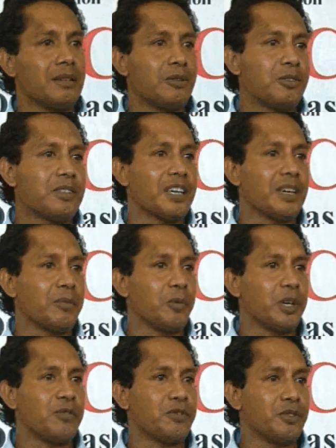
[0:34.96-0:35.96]
long time
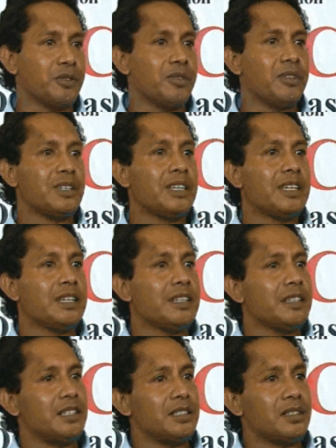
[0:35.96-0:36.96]
wait for
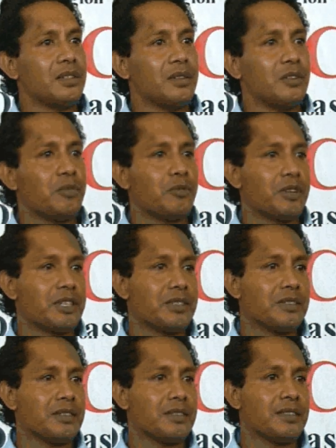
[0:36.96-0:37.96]
this uh,
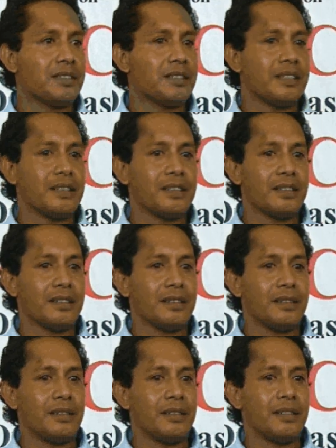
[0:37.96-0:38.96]
operation, and uh,
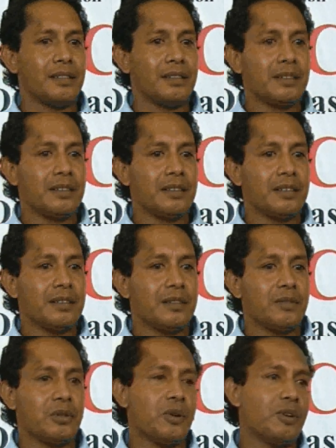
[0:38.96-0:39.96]

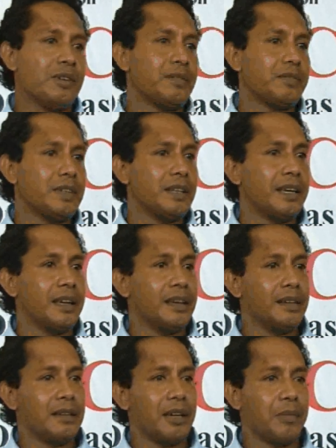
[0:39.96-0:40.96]
we all feel uh,
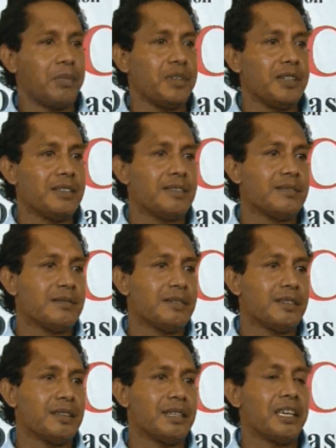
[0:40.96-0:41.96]
happy that
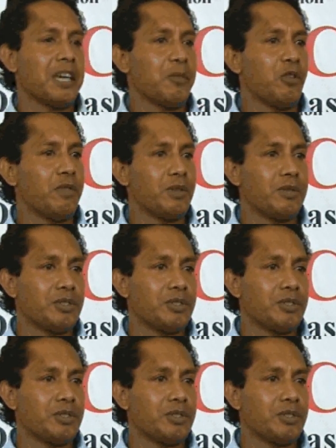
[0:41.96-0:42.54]
uh, he came over to